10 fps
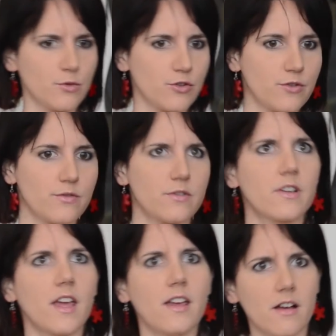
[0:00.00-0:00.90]
what shoes
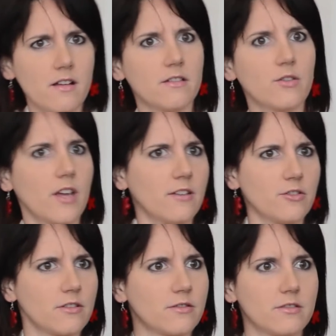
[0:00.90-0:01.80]
okay ah okay
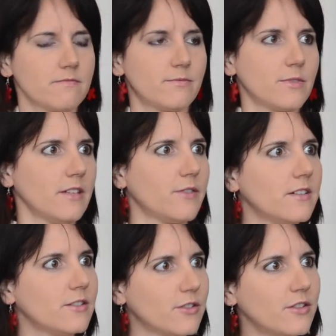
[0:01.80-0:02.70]
she looks
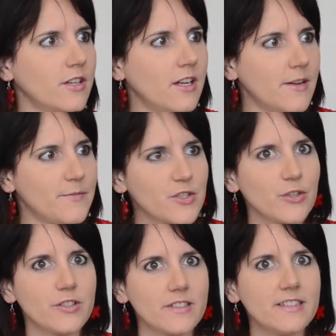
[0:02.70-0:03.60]
whatever you know
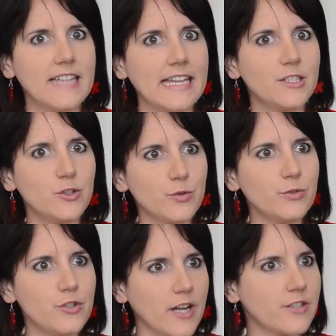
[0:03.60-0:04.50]
so they do
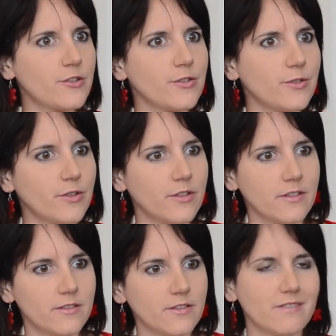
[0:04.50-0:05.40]
judge you
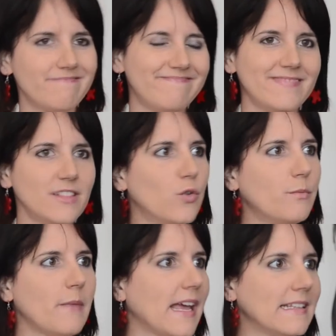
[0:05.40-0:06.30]
no
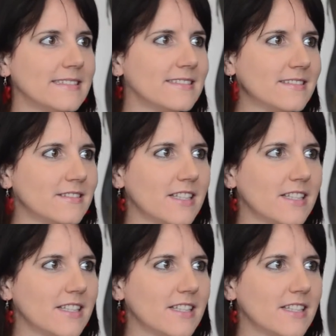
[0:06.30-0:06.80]
man, mm.